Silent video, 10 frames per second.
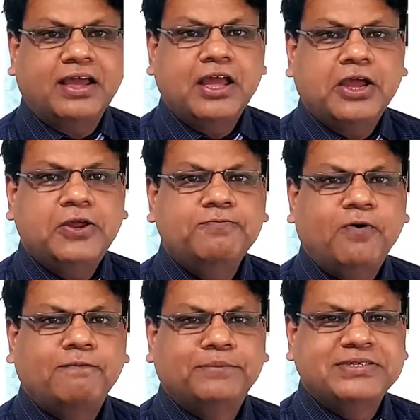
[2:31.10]

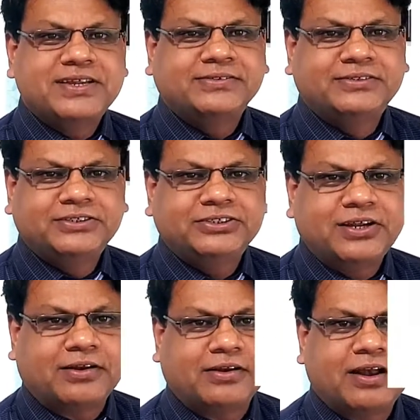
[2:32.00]
informed business
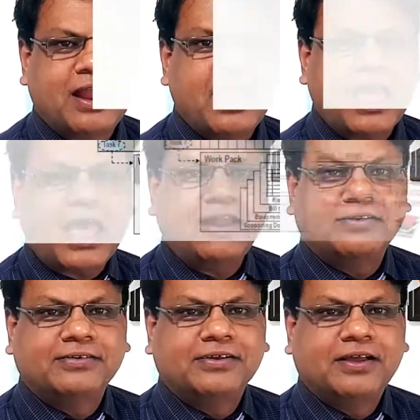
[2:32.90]
decision and
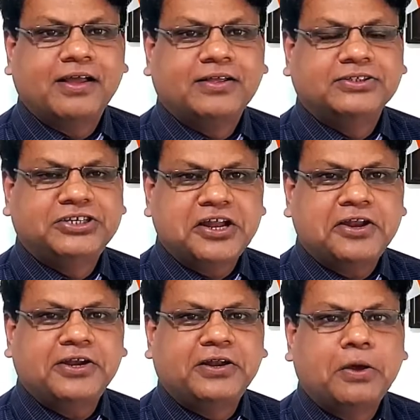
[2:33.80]

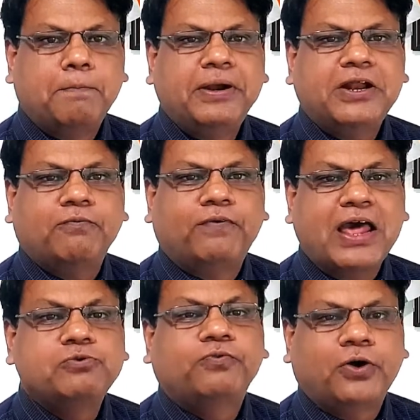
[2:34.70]
generate better
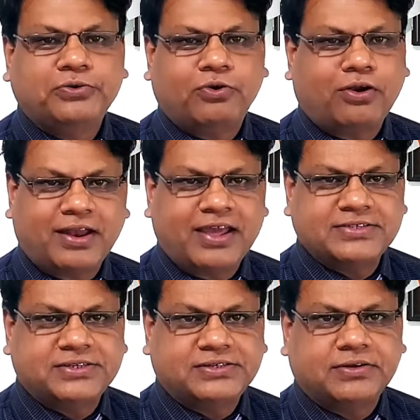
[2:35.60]
value for your
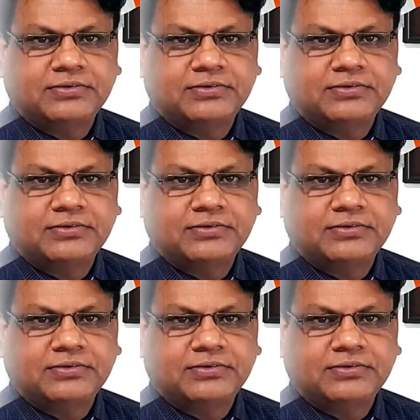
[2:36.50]
organization.